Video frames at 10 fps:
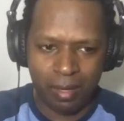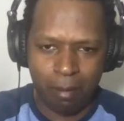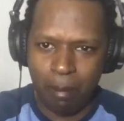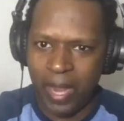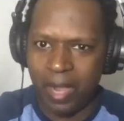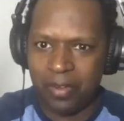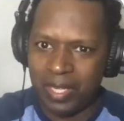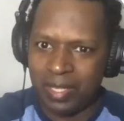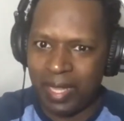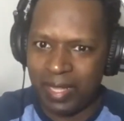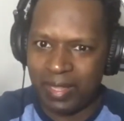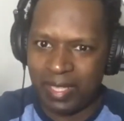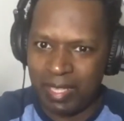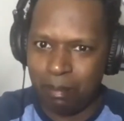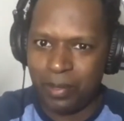marionette that
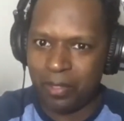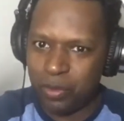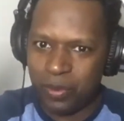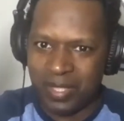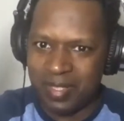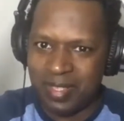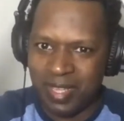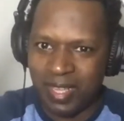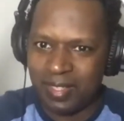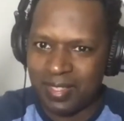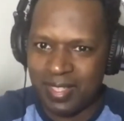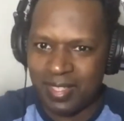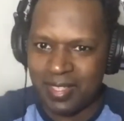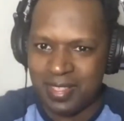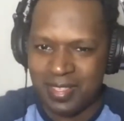he built with the
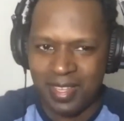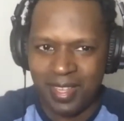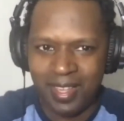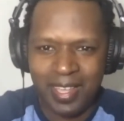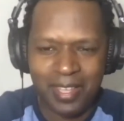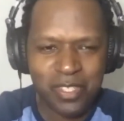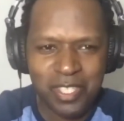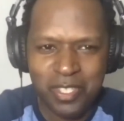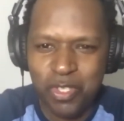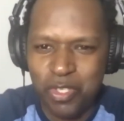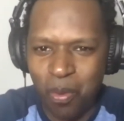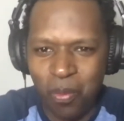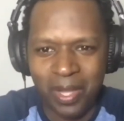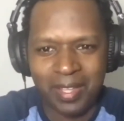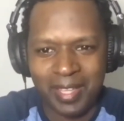skeletons. Yeah. It's just
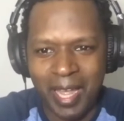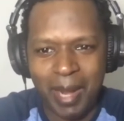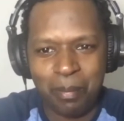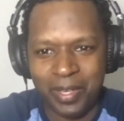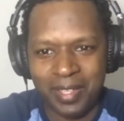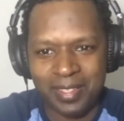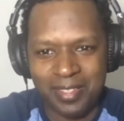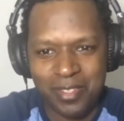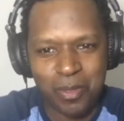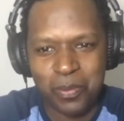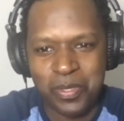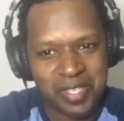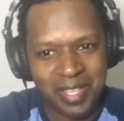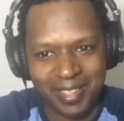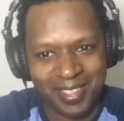so elaborate and so
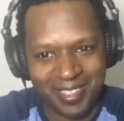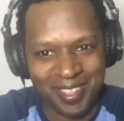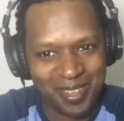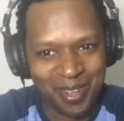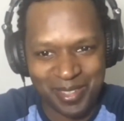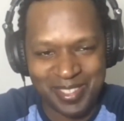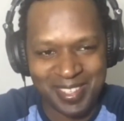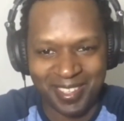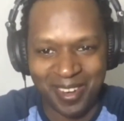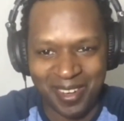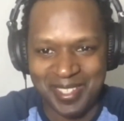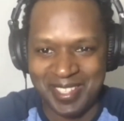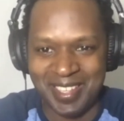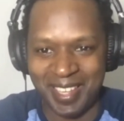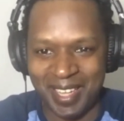silly, you know? It's like hard to
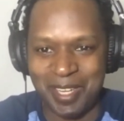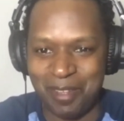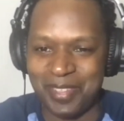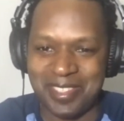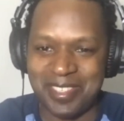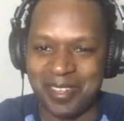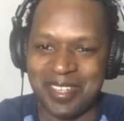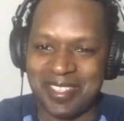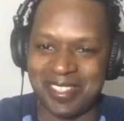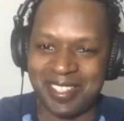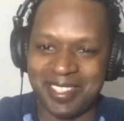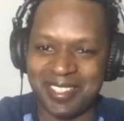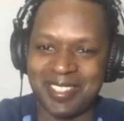take any of it seriously.